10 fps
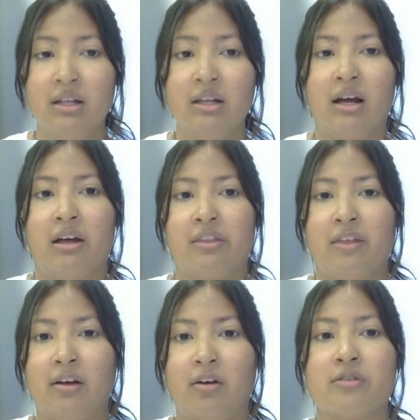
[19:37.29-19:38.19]
I
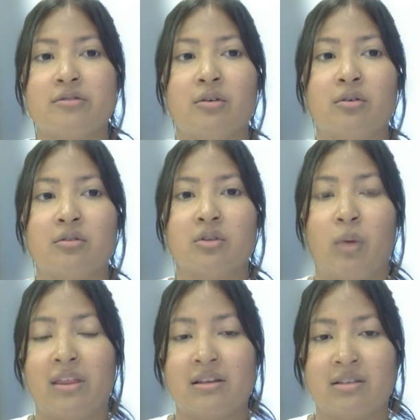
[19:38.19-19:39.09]
think also the
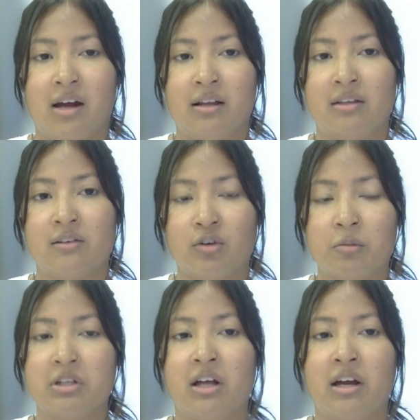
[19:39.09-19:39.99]
way that Thailand
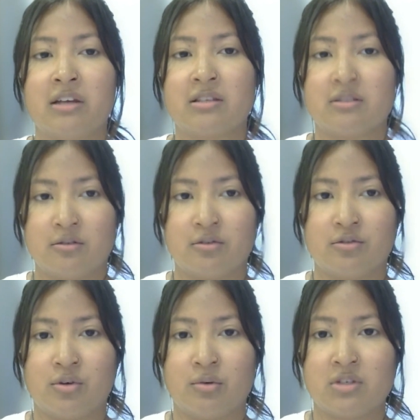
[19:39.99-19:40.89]
decriminalized has also
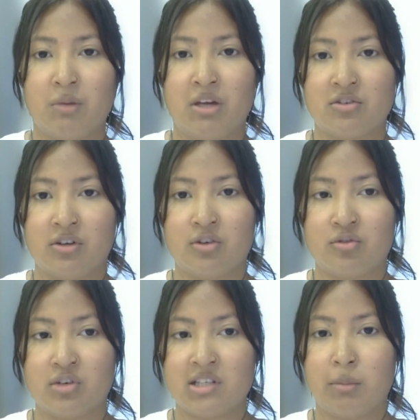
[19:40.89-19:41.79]
shown some Asian
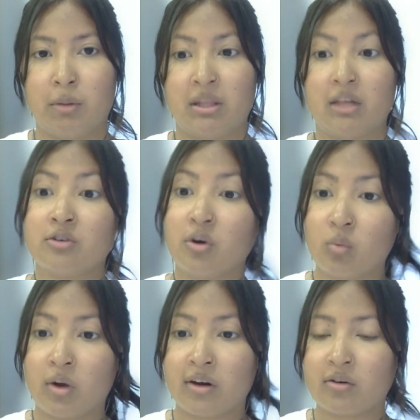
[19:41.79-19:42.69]
countries that maybe they don't
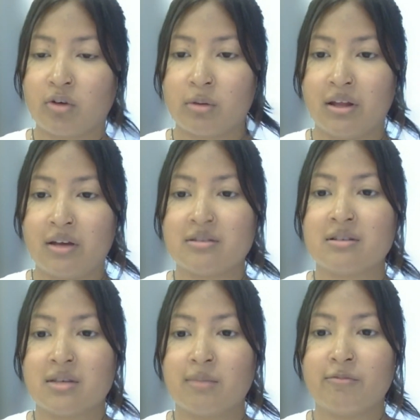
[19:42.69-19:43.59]
want to decriminalize in the
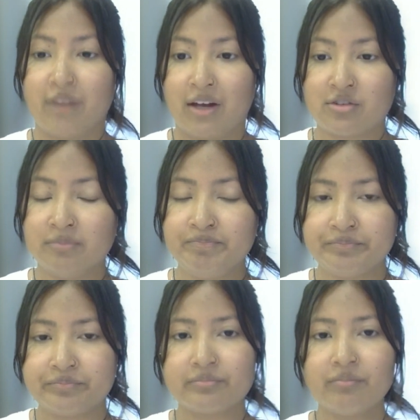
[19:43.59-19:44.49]
same fashion,
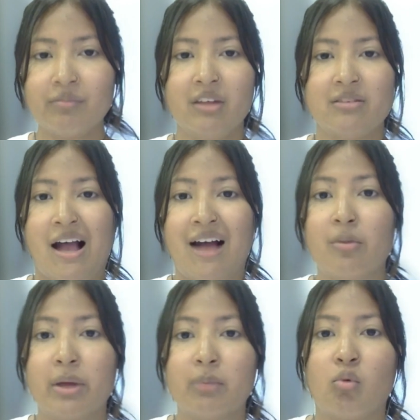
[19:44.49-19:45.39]
to have a
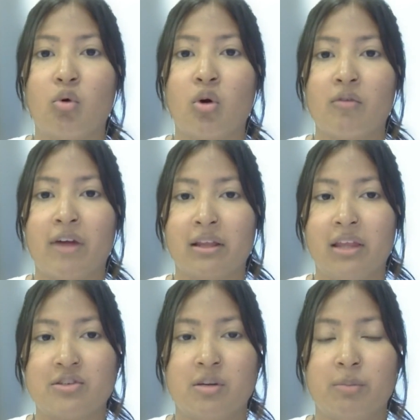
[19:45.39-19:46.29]
bit more
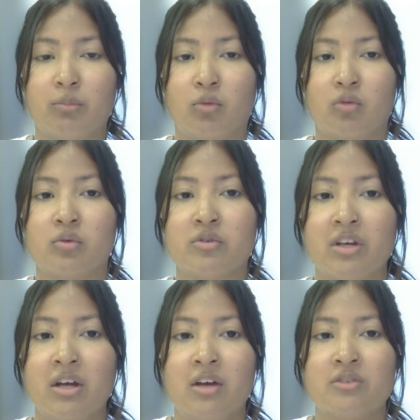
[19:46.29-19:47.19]
regulation, a bit more rules.
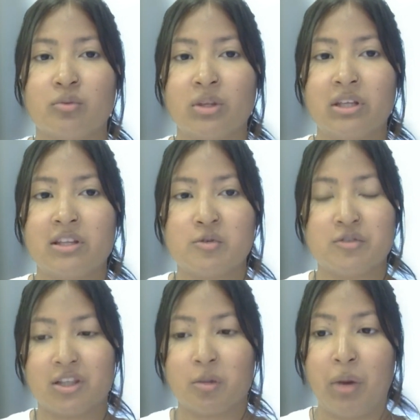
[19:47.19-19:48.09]
So really this was
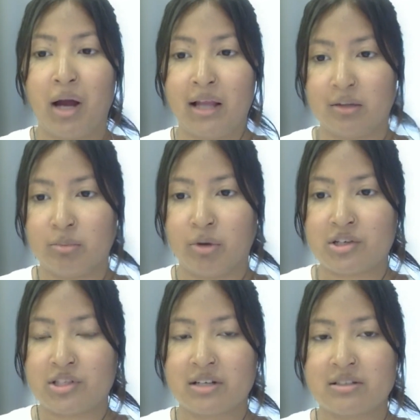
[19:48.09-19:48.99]
like the pilot
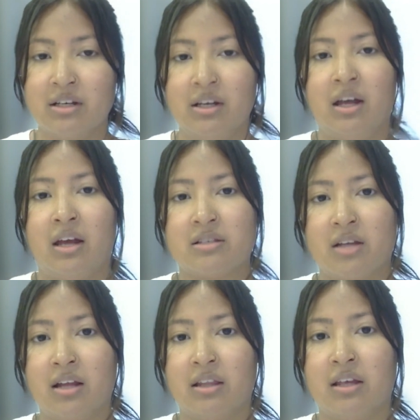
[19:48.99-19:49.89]
project. And
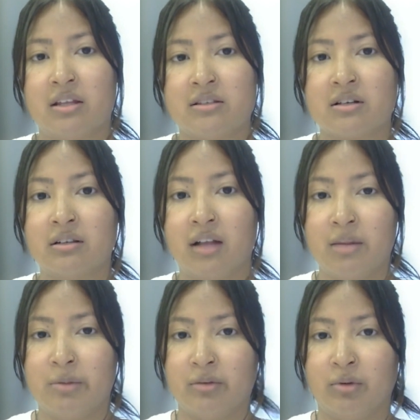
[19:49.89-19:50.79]
Thailand's
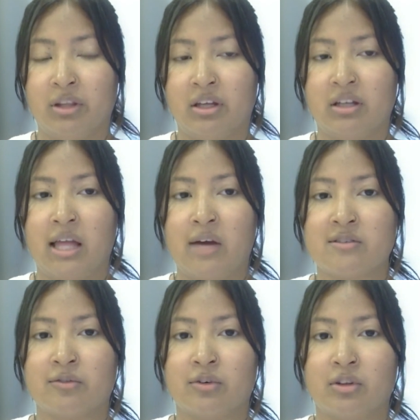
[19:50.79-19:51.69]
climate really allows
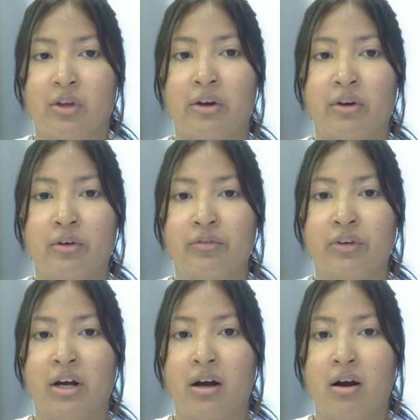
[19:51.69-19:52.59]
for a lot of
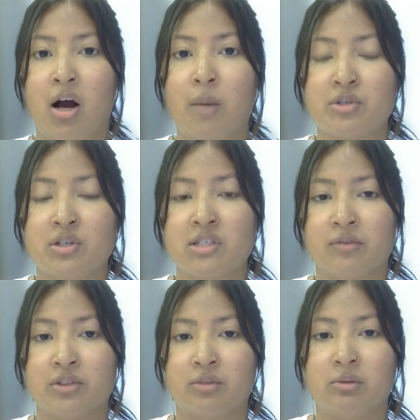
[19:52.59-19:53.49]
options
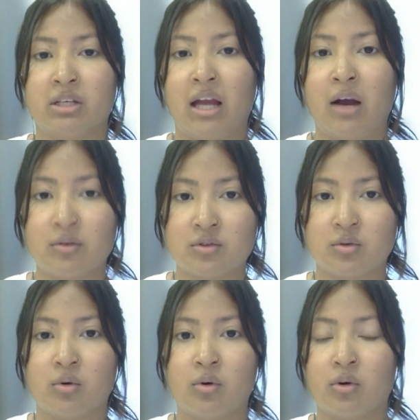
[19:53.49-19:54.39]
for doing
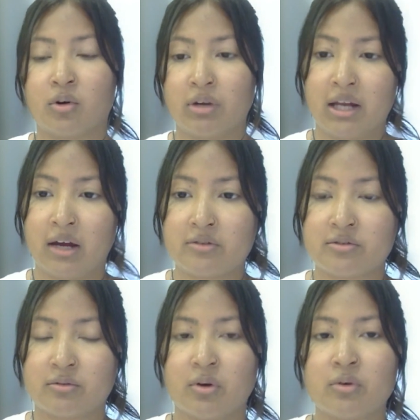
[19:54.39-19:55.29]
outdoor or greenhouse
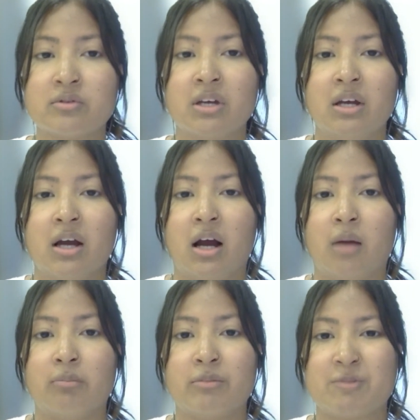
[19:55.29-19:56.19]
grows,
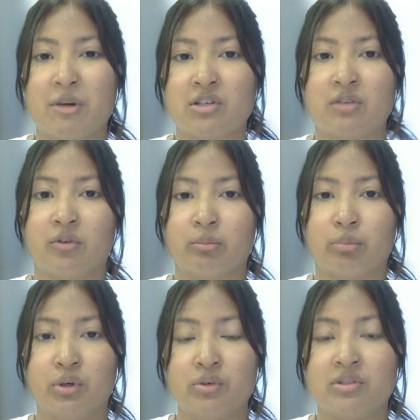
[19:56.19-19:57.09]
especially for
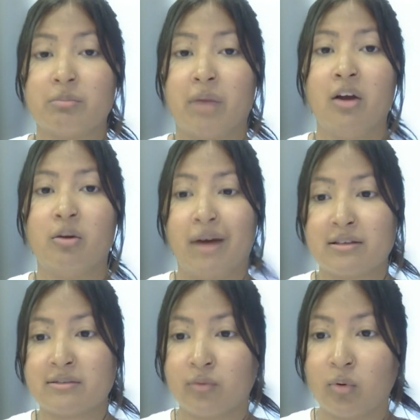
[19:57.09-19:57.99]
producing
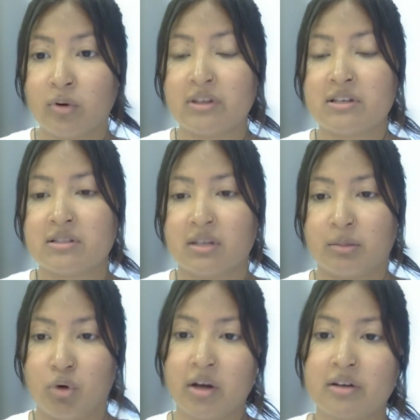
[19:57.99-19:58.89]
biomass for these like
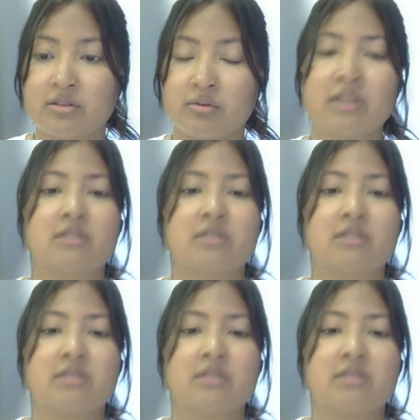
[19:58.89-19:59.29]
products, right?